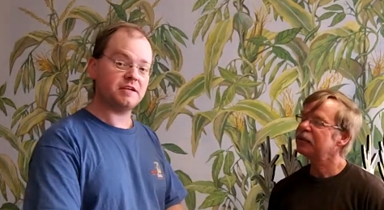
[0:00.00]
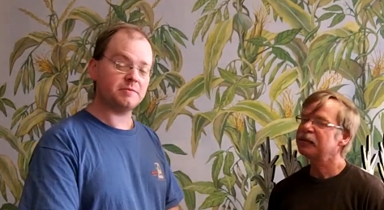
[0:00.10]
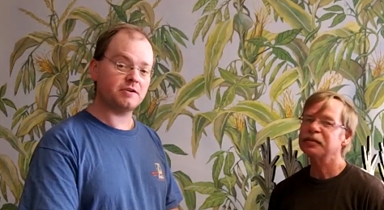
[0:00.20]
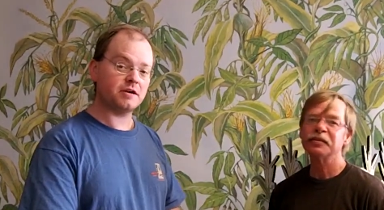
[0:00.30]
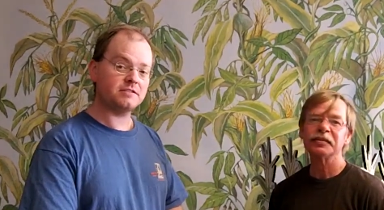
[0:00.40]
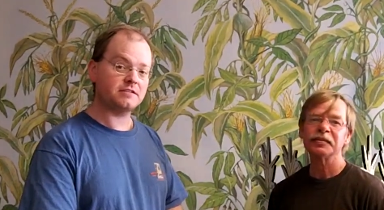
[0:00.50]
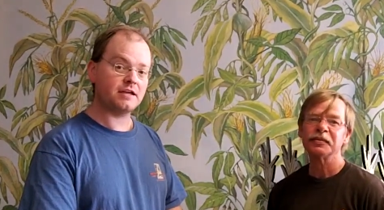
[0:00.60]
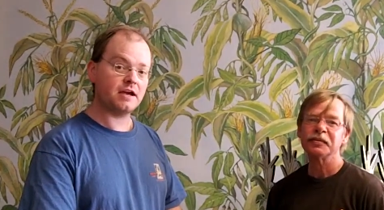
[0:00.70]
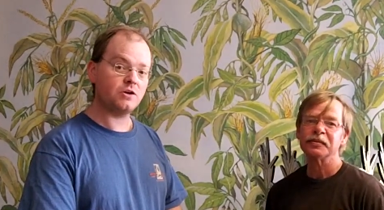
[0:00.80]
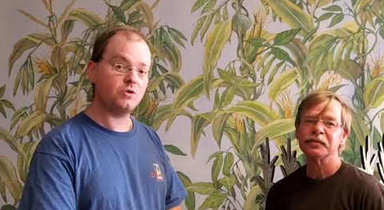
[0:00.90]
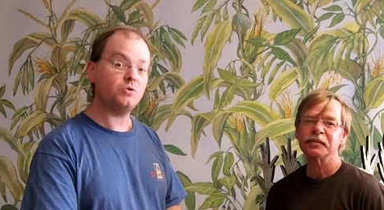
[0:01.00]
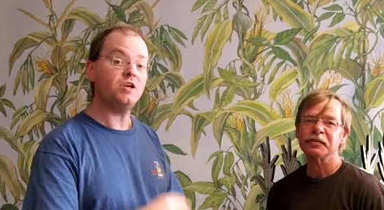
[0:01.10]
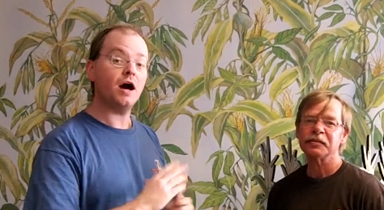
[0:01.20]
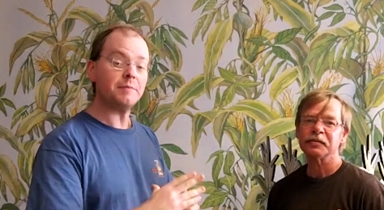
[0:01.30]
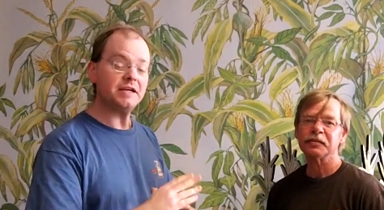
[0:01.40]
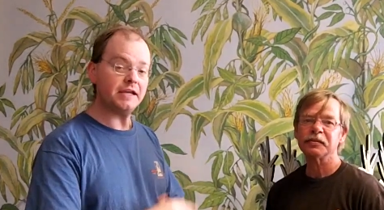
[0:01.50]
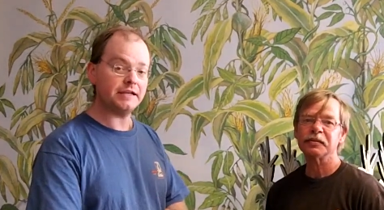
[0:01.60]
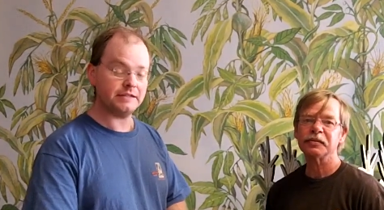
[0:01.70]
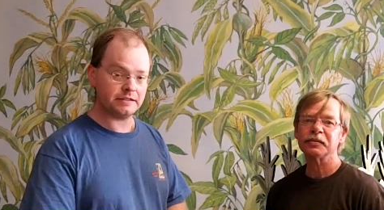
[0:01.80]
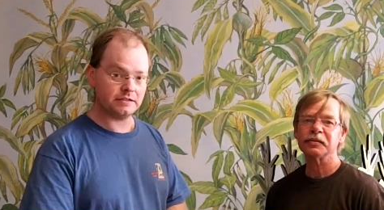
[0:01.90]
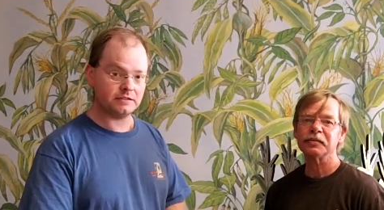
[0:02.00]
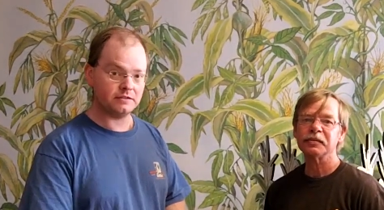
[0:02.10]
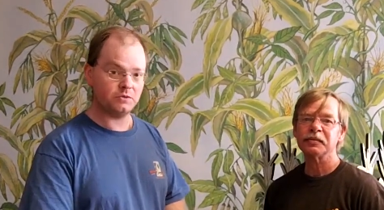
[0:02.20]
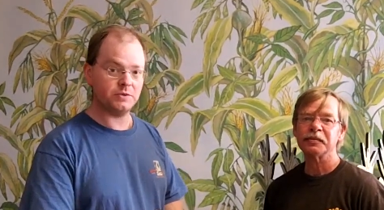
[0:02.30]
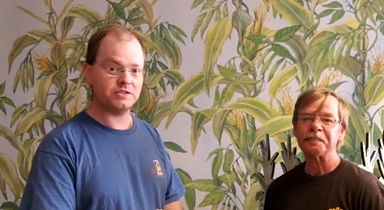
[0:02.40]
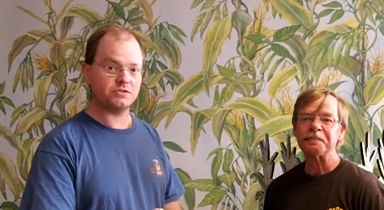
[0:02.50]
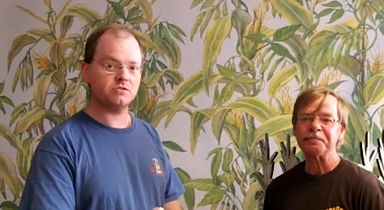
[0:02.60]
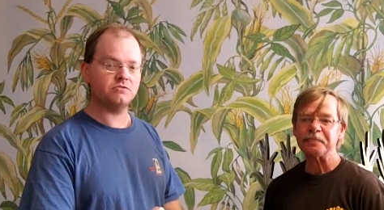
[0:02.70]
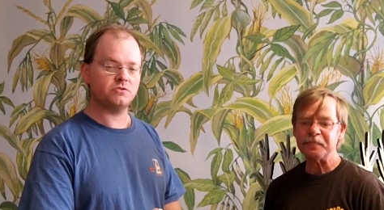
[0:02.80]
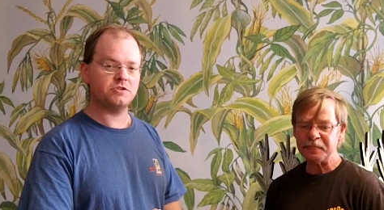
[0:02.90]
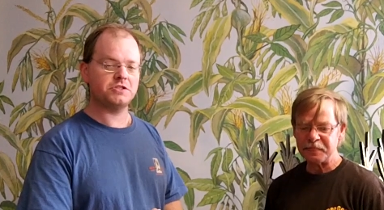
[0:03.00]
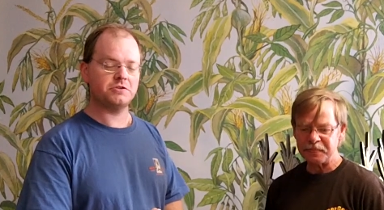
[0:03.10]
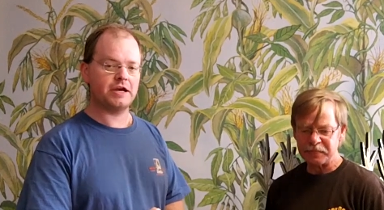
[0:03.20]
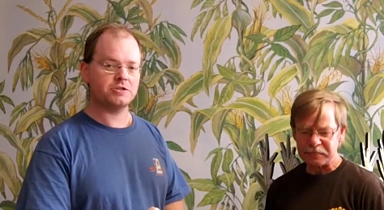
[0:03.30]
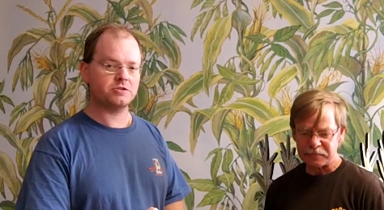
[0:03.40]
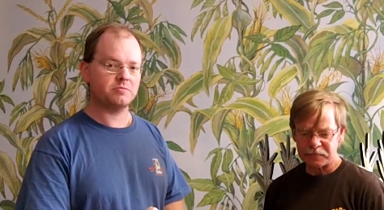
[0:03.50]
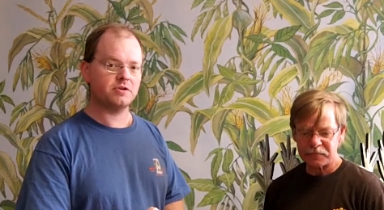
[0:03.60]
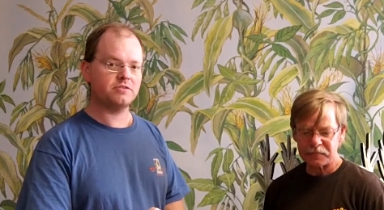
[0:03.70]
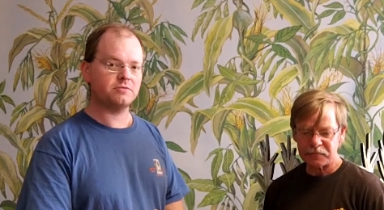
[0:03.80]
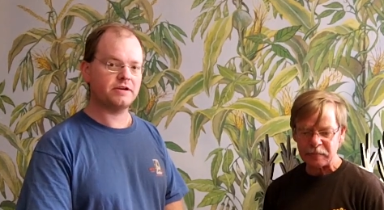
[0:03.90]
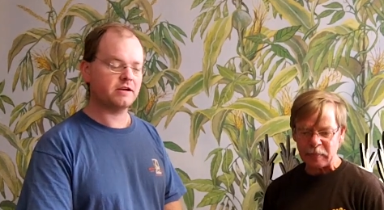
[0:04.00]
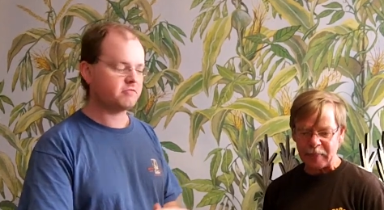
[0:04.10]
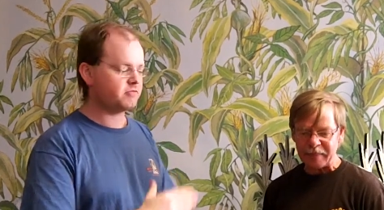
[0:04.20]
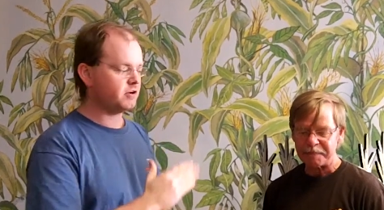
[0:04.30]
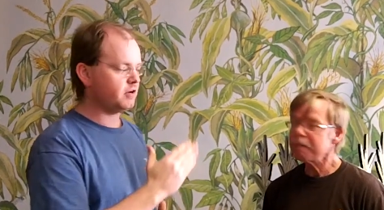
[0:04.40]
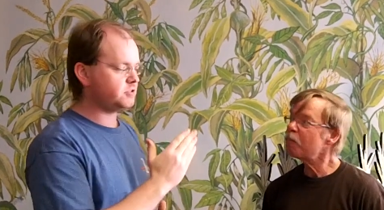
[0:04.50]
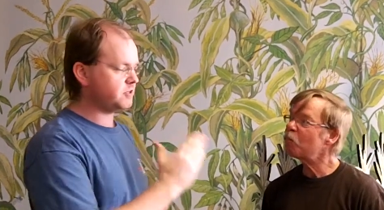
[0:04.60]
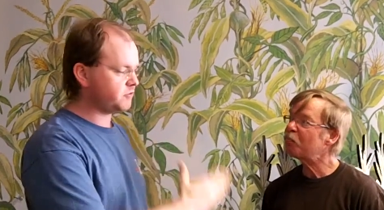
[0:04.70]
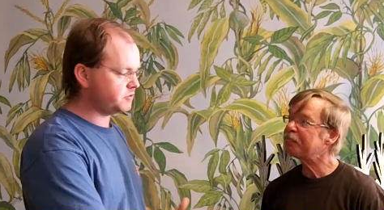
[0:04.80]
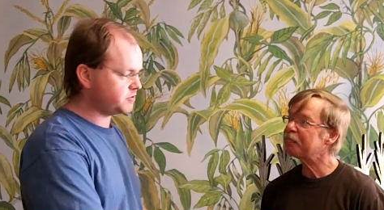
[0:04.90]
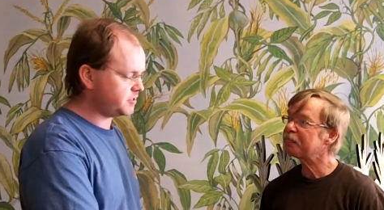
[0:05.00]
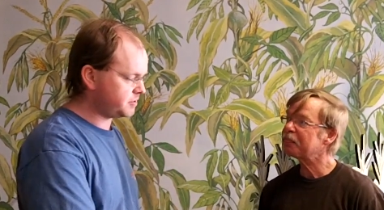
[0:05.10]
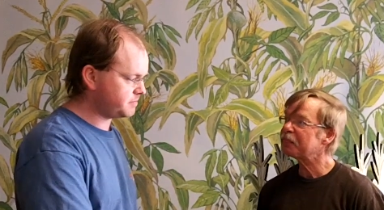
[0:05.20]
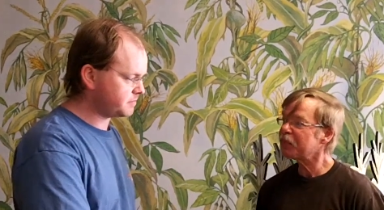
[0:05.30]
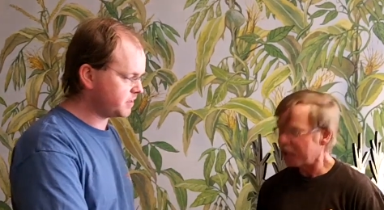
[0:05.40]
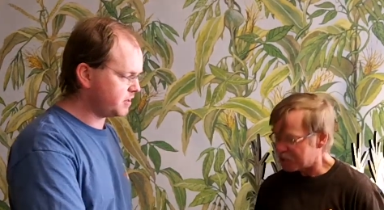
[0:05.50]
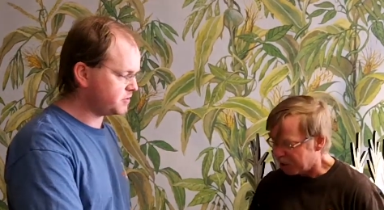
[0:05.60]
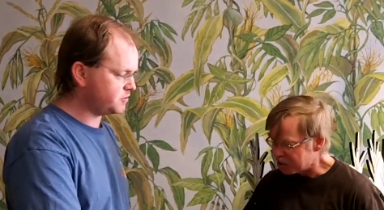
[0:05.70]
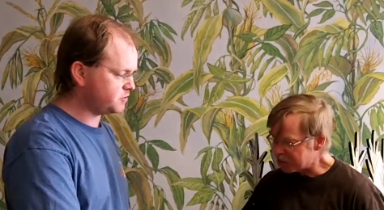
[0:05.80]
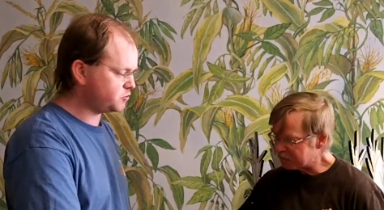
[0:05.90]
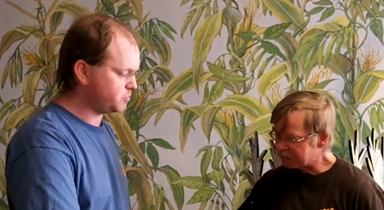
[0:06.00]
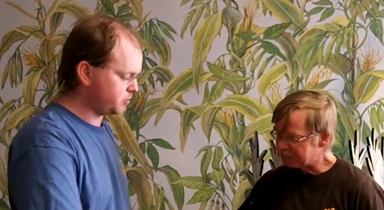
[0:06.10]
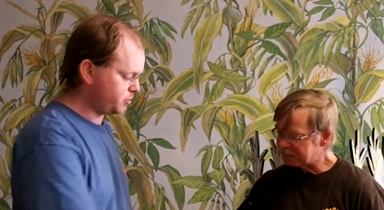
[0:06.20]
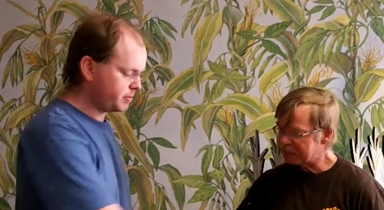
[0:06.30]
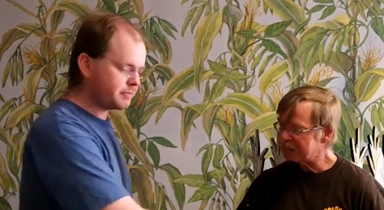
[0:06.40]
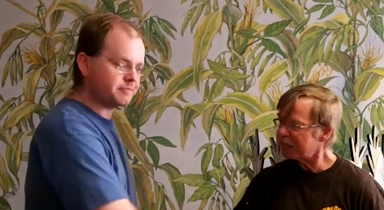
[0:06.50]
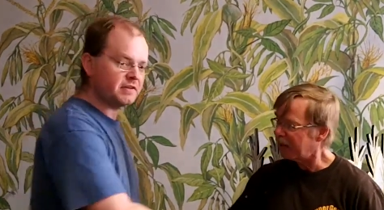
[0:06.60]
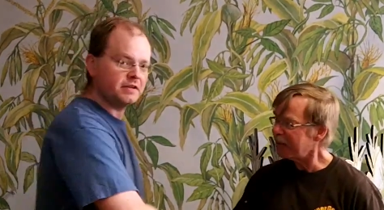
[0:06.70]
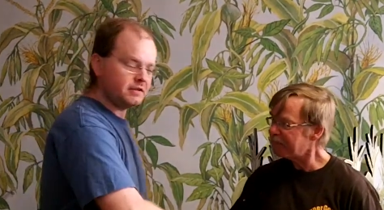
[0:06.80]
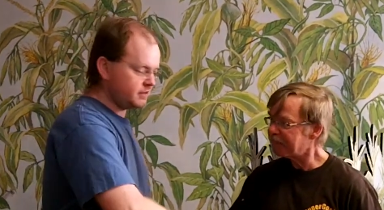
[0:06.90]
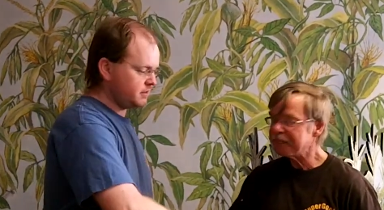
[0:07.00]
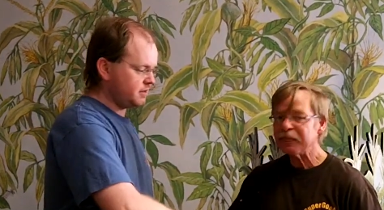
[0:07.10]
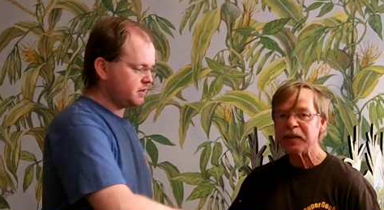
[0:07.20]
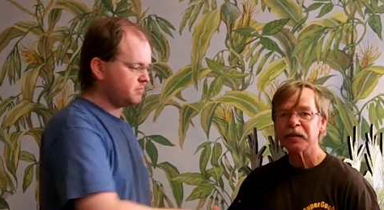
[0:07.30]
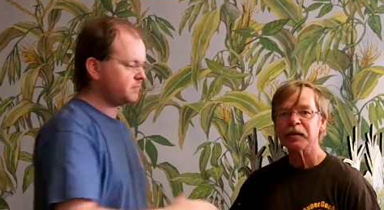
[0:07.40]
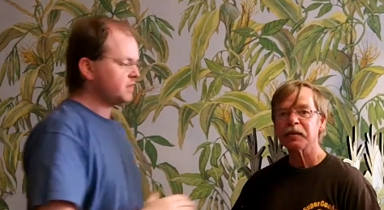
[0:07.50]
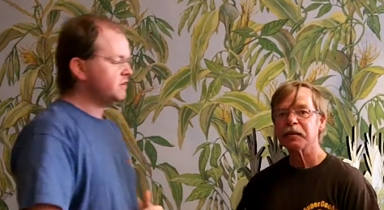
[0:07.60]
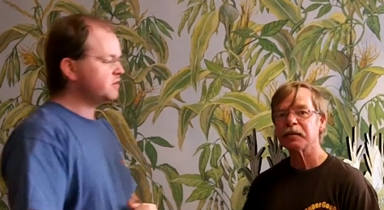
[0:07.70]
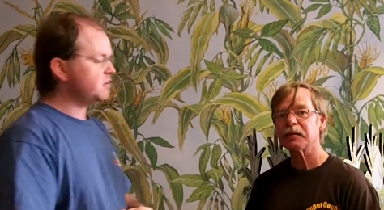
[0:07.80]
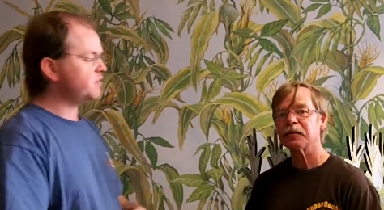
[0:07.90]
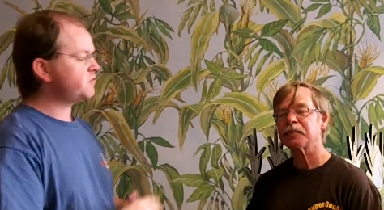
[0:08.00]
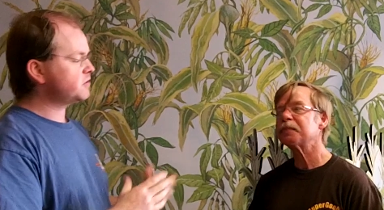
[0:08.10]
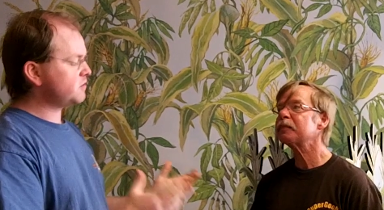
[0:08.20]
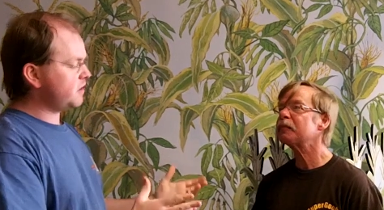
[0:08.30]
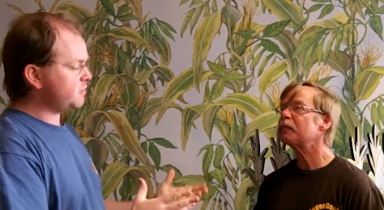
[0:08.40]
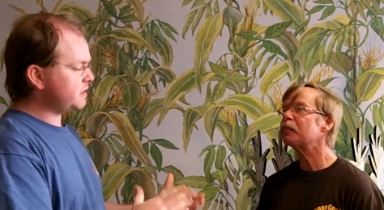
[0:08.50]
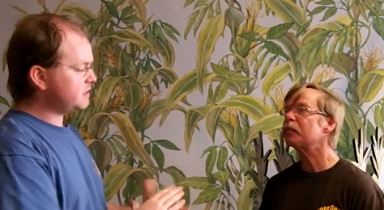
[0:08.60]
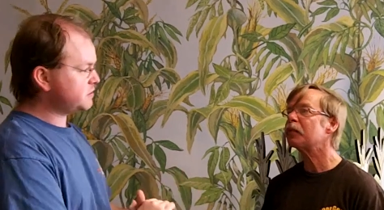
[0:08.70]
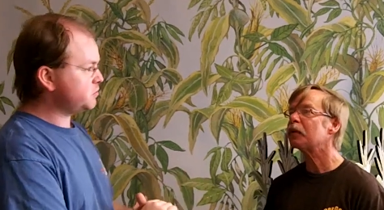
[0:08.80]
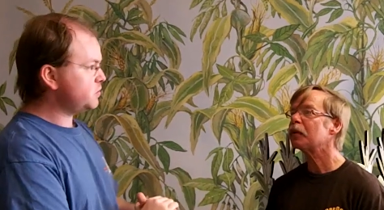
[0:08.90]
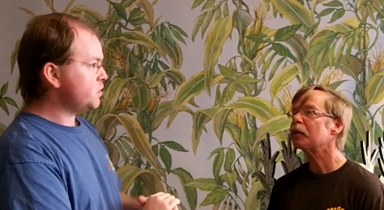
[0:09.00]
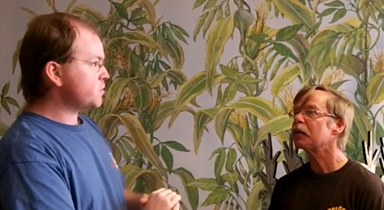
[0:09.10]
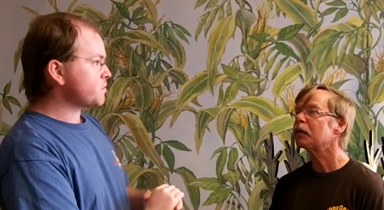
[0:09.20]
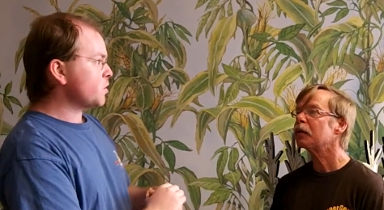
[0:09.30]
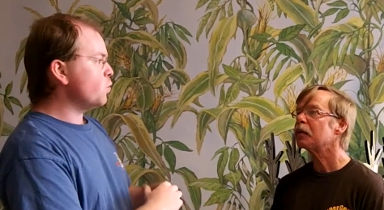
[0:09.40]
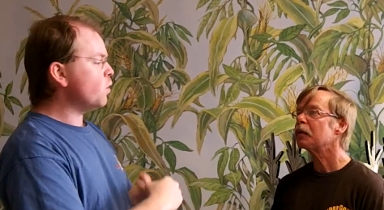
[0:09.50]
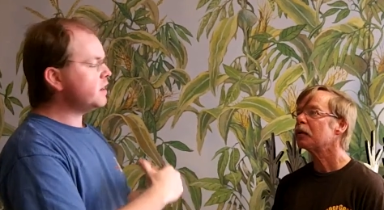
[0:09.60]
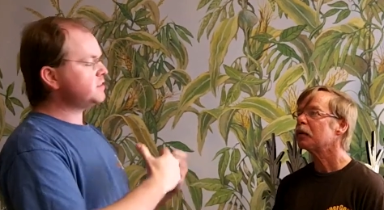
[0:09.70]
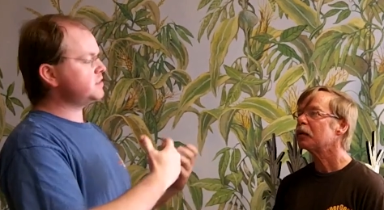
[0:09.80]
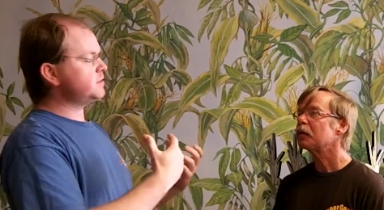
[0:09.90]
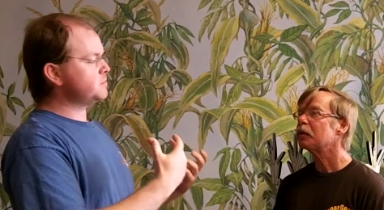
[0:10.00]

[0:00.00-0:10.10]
Speaker 1: to come across the guy who nominated the Weasel for the Geocache of the Month. We have uh, Jeff Goodson here. Hi, uh, Josh. The Super Goober. Hi. Um, uh, first, I want to ask you, what